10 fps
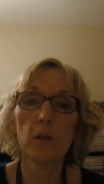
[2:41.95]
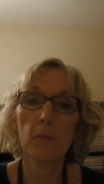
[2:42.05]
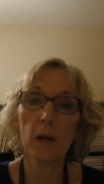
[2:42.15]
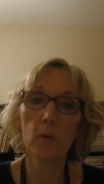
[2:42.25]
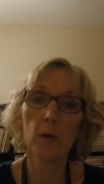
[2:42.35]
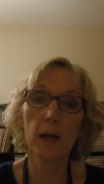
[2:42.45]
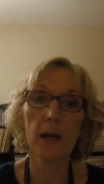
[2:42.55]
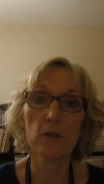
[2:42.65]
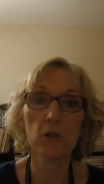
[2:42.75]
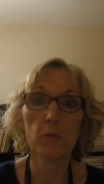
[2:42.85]
you might want to
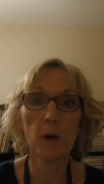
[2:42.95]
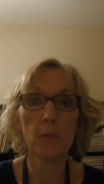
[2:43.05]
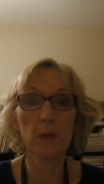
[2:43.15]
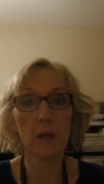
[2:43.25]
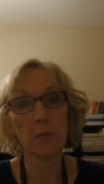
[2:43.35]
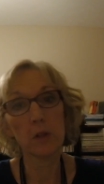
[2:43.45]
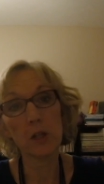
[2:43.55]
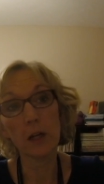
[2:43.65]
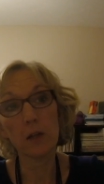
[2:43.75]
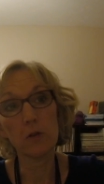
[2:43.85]
ask your mom to come and
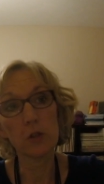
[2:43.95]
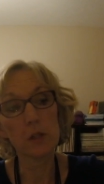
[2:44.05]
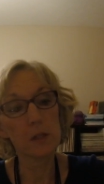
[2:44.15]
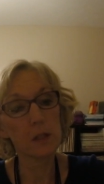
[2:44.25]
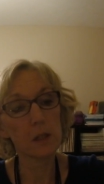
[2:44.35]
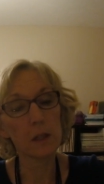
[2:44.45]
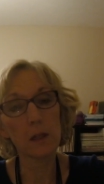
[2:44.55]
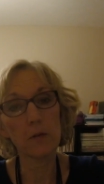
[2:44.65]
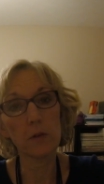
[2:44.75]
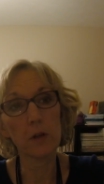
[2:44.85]
check you and just see
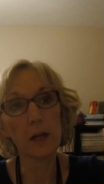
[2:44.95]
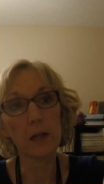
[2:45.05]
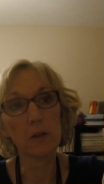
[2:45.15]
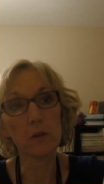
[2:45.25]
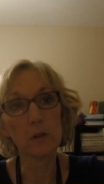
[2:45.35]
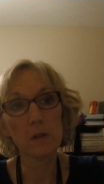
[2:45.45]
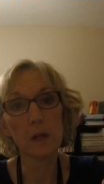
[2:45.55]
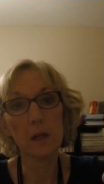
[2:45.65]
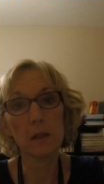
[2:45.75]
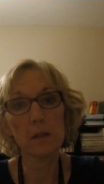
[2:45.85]
if your hand looks
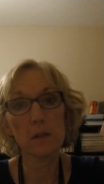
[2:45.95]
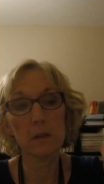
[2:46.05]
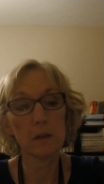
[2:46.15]
like it's,